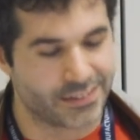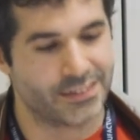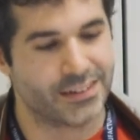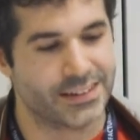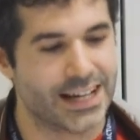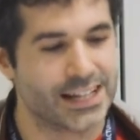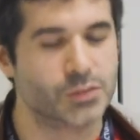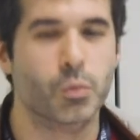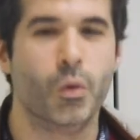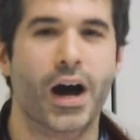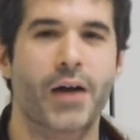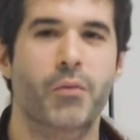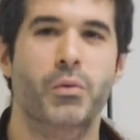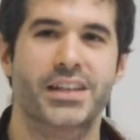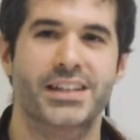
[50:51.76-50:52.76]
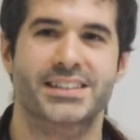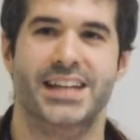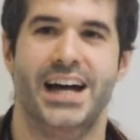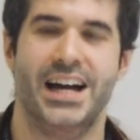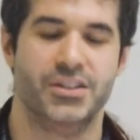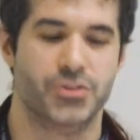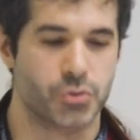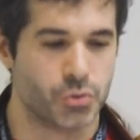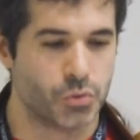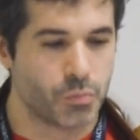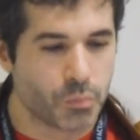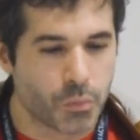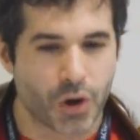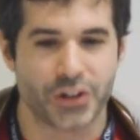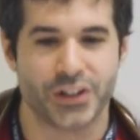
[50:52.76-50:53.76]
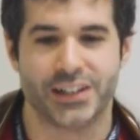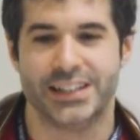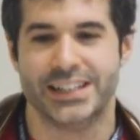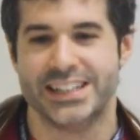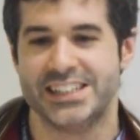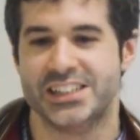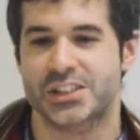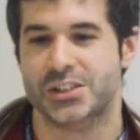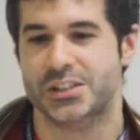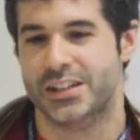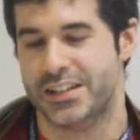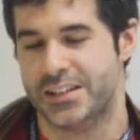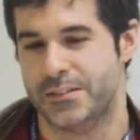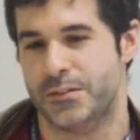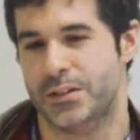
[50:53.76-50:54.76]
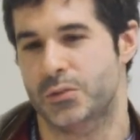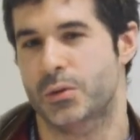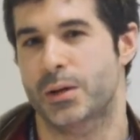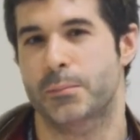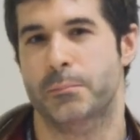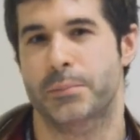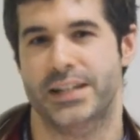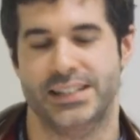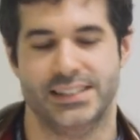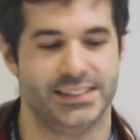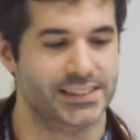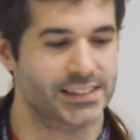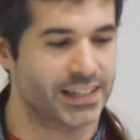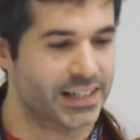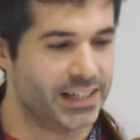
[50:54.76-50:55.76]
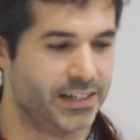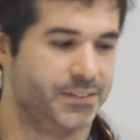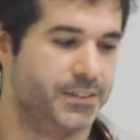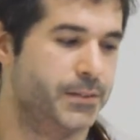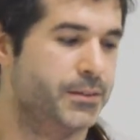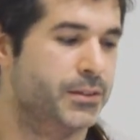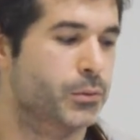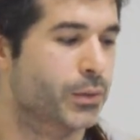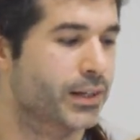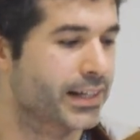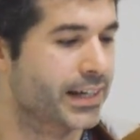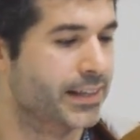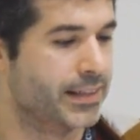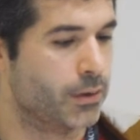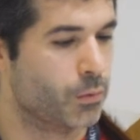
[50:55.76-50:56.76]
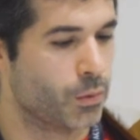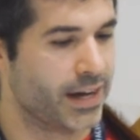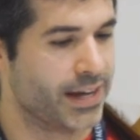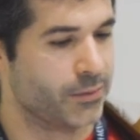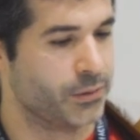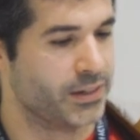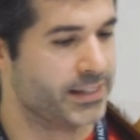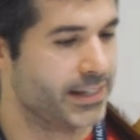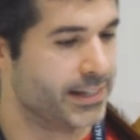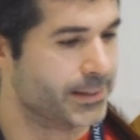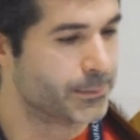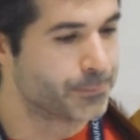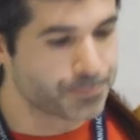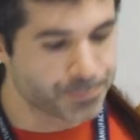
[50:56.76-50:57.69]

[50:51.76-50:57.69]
that's why we decided to model each individual piece individually the way we did.